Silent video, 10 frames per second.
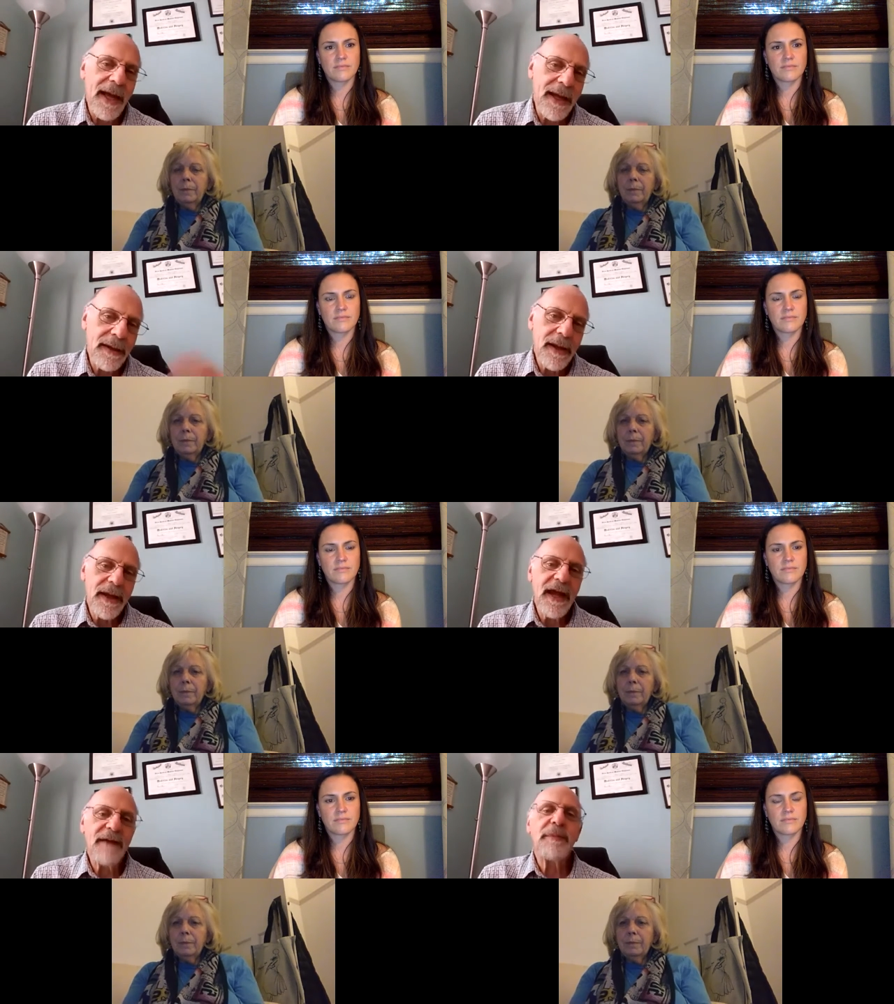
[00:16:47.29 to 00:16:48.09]
Speaker 1: i
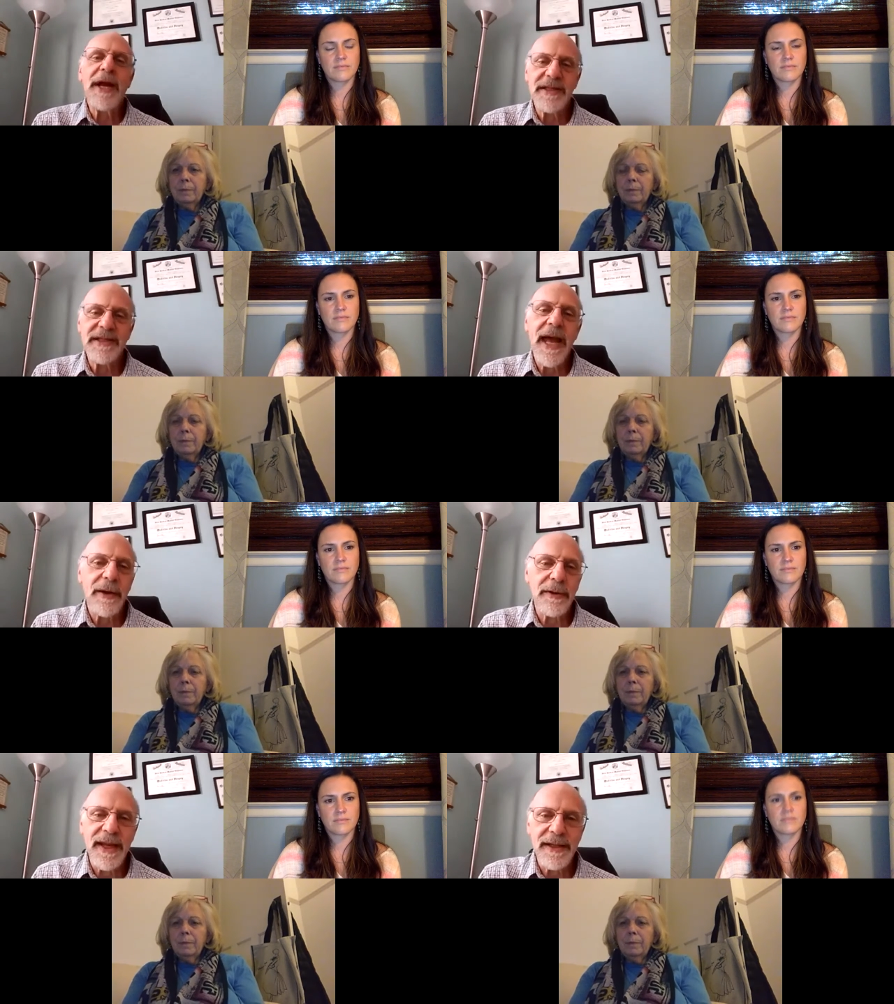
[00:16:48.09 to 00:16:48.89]
have branched
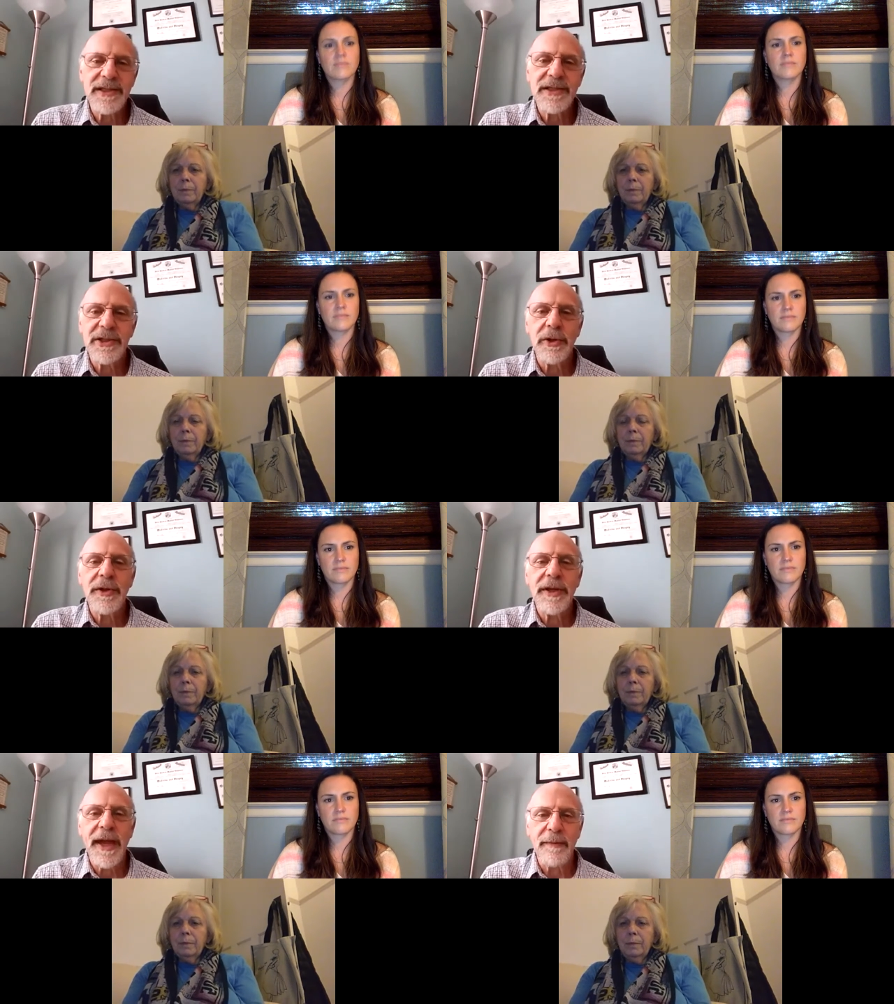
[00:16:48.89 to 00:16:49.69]
out into
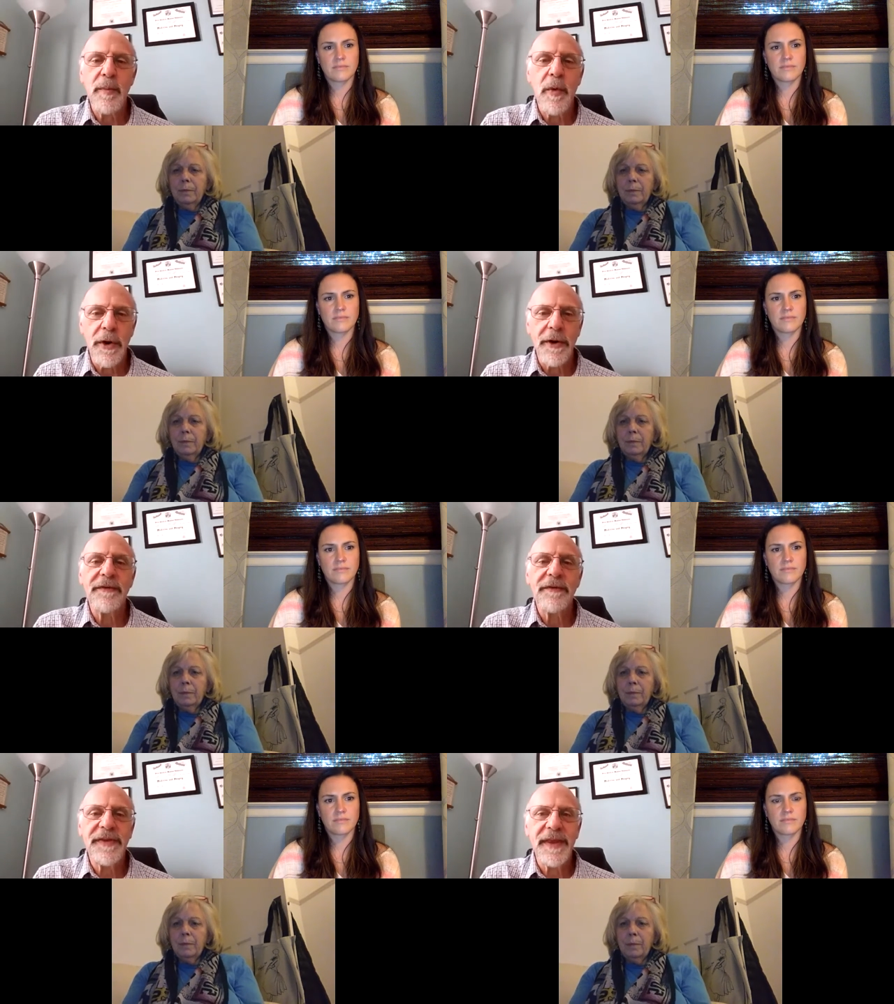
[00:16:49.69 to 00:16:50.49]
yeah more
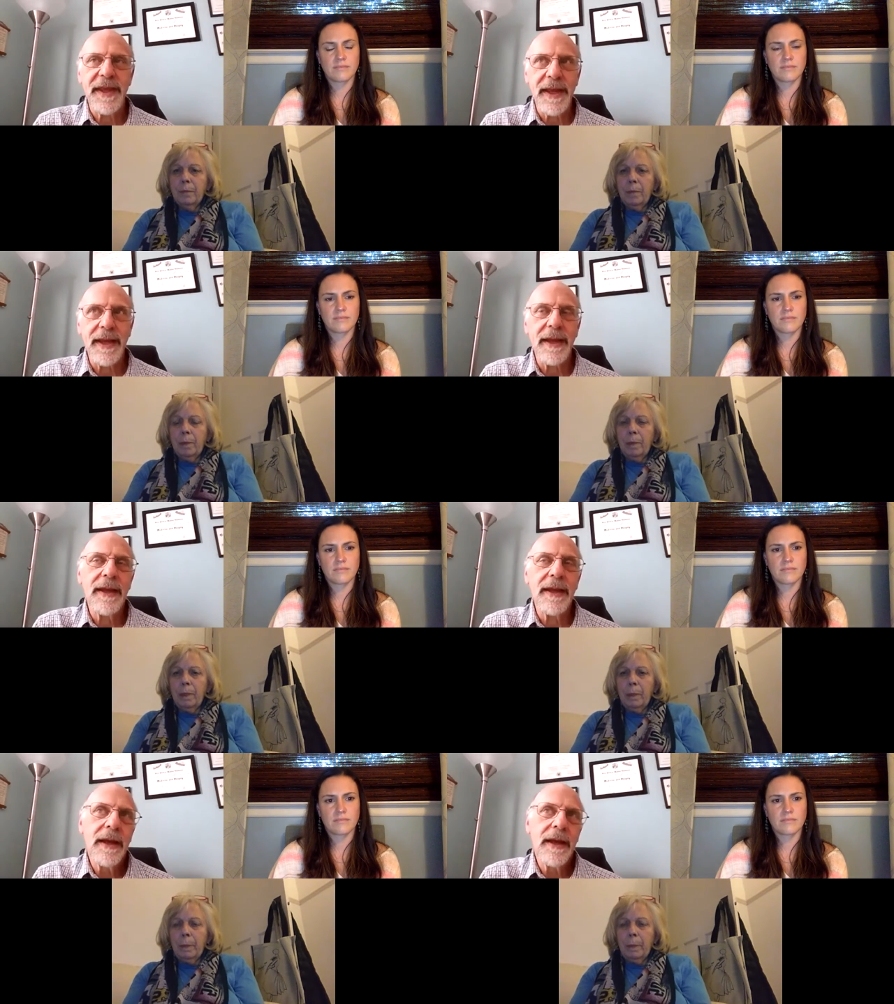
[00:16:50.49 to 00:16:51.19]
of the